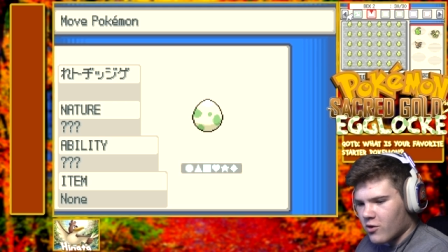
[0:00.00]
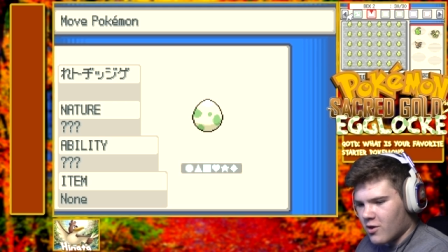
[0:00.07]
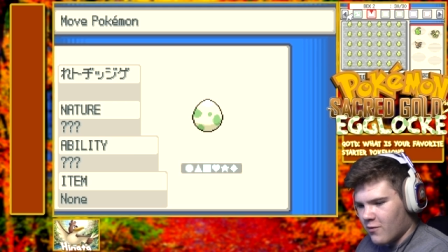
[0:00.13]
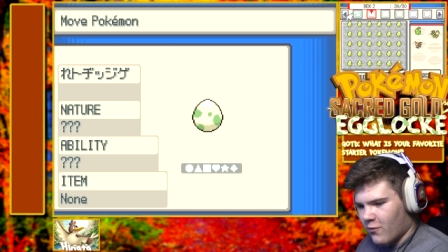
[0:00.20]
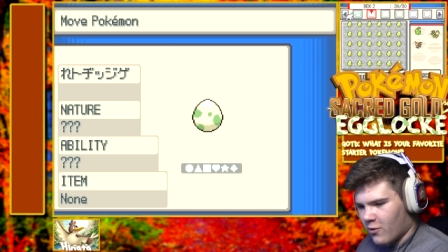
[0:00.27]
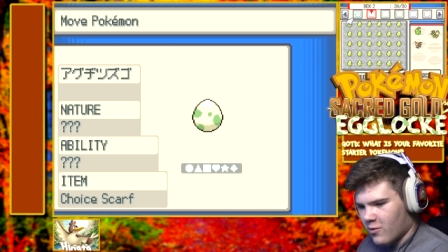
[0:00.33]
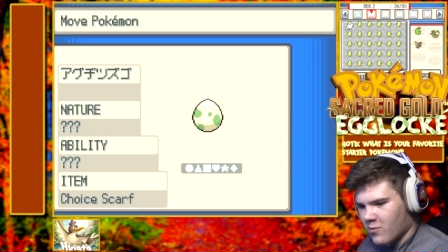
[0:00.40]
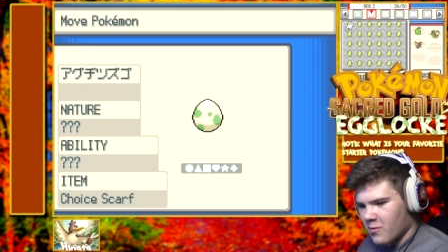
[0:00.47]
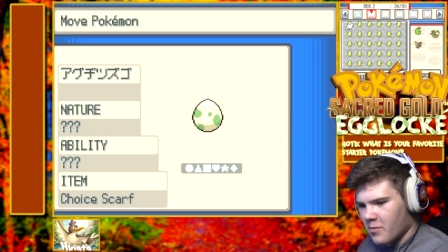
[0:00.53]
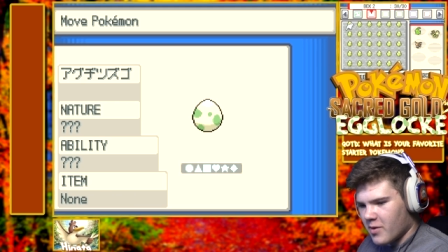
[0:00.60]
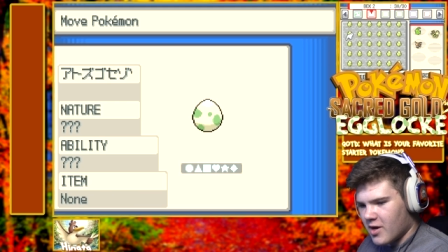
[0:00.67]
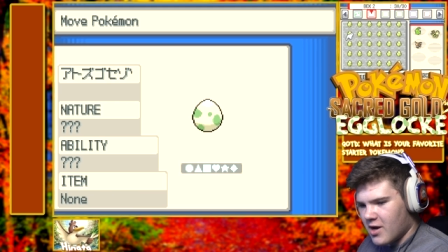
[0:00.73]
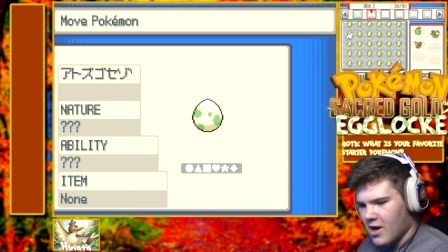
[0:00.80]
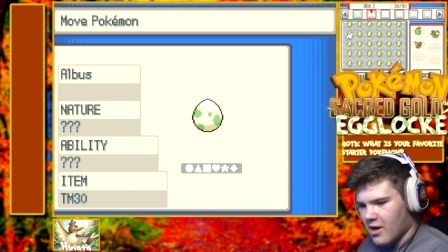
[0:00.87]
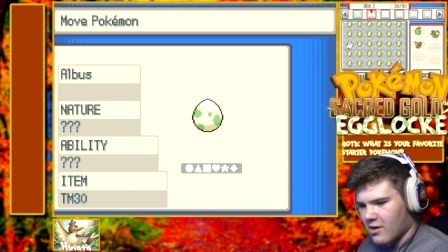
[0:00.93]
is the first one we
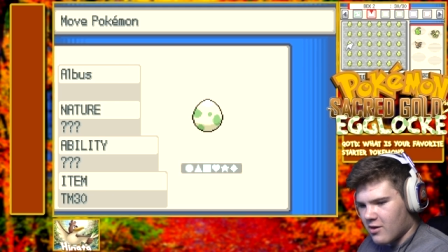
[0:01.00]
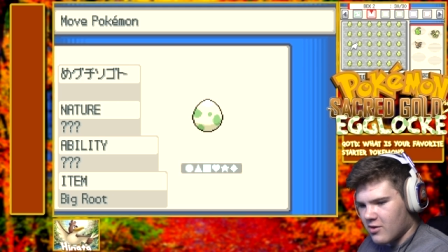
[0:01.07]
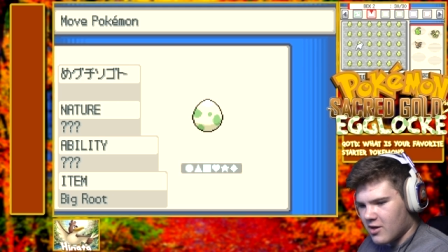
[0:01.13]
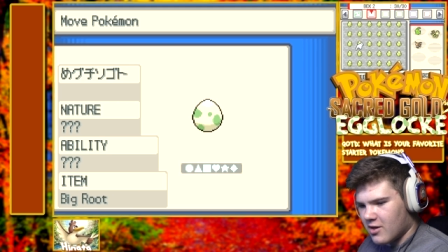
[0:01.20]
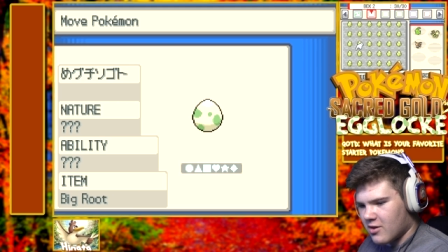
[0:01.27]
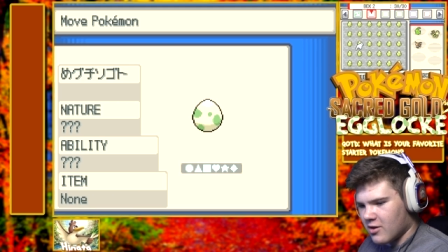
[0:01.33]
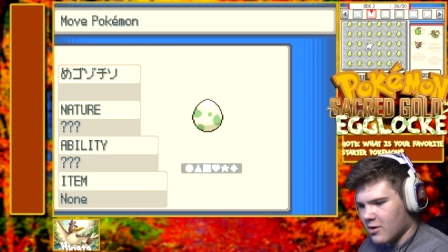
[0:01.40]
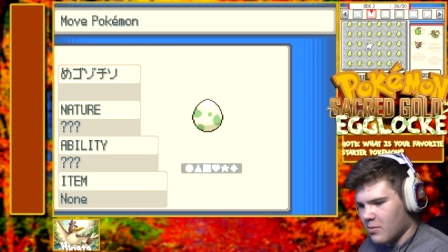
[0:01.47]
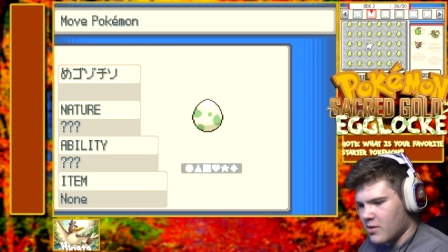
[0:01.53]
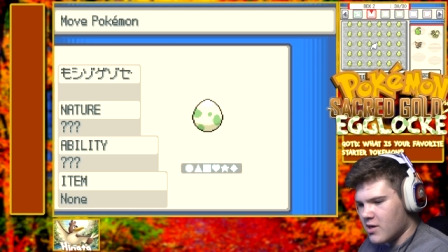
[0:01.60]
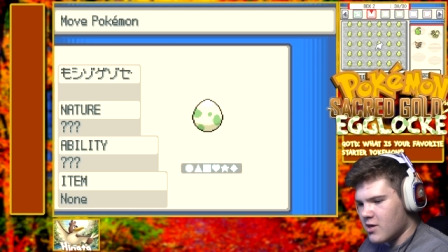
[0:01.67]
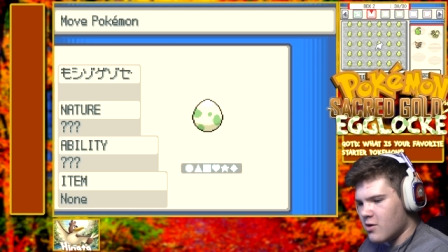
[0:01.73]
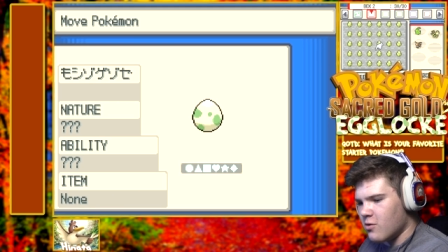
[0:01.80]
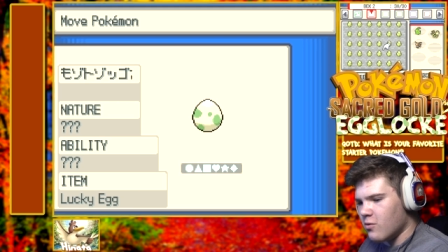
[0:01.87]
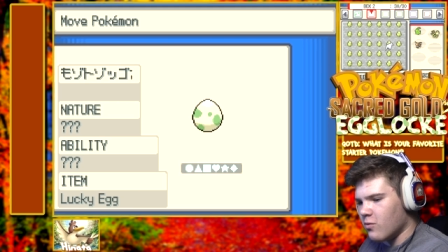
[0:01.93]
get, so that's gonna be
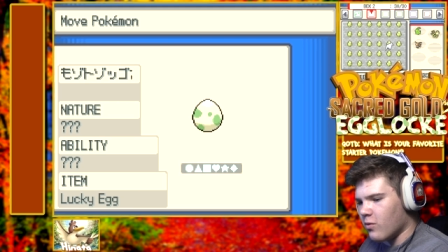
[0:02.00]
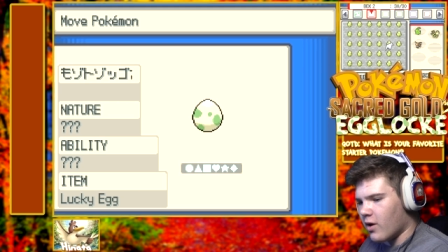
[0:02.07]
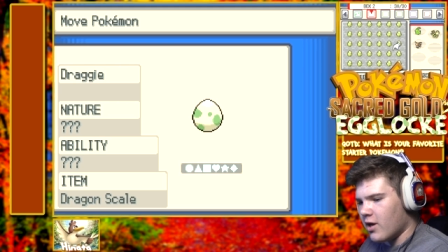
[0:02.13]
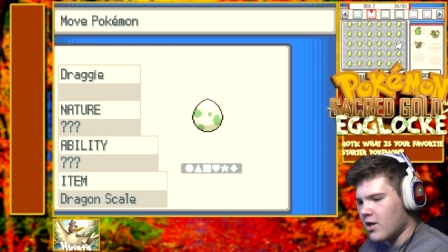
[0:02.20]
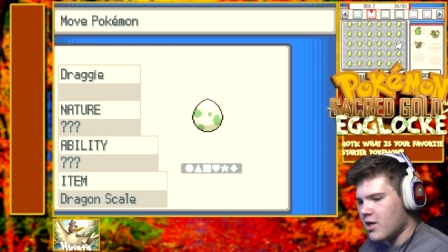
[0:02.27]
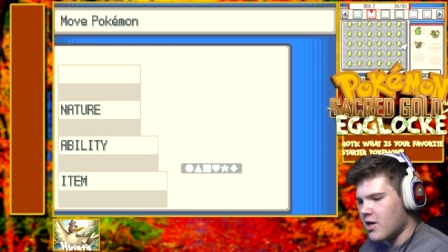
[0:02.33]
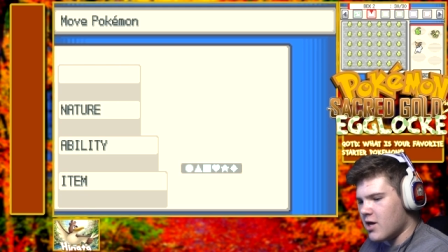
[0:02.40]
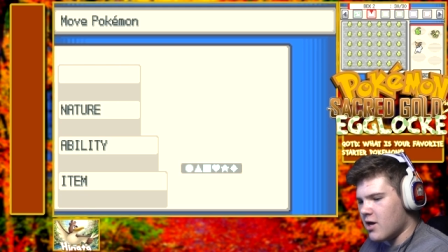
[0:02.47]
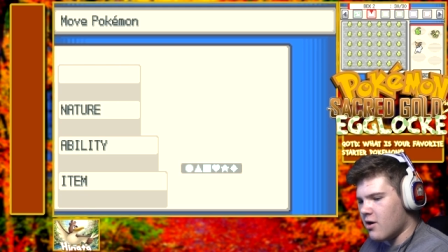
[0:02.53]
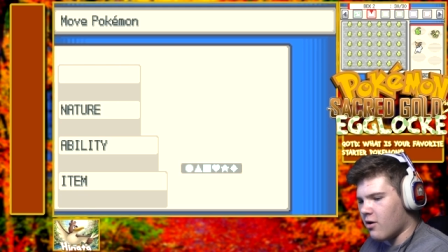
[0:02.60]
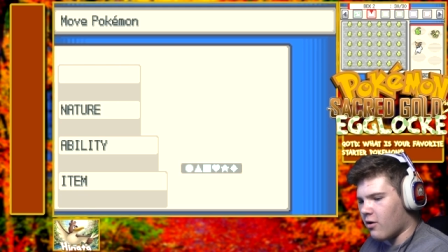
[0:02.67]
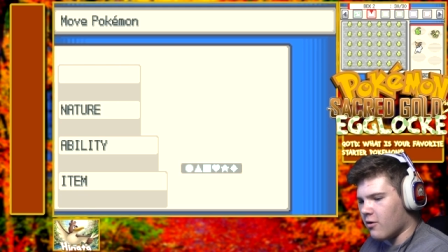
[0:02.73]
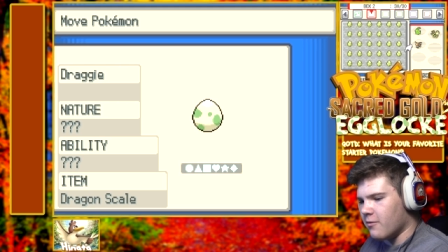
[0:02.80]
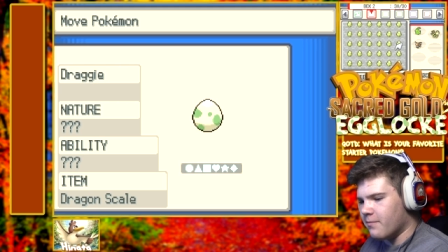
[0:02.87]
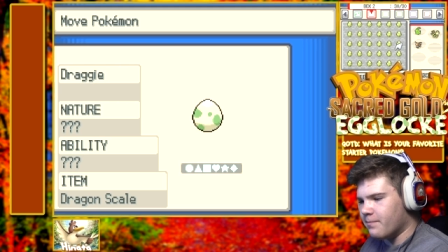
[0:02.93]
you right
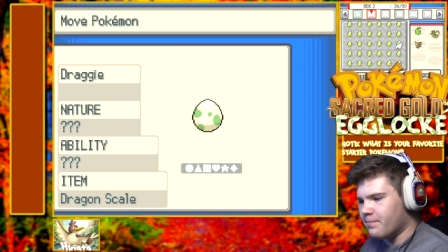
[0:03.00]
here.